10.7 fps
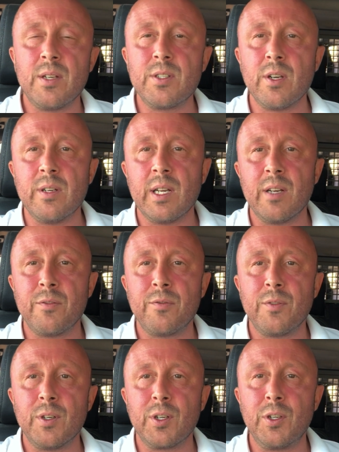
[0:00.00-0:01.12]
I don't
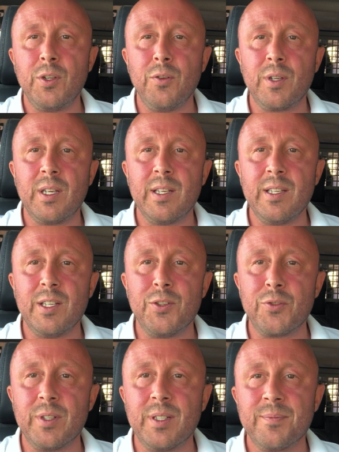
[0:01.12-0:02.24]
have acute kidney
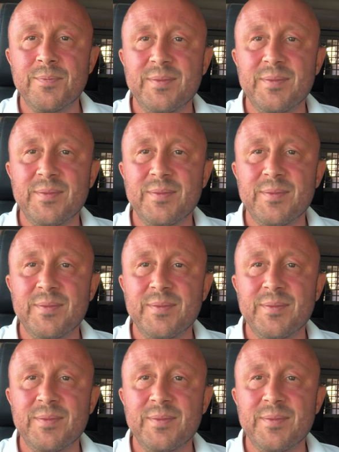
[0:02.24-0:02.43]
injury.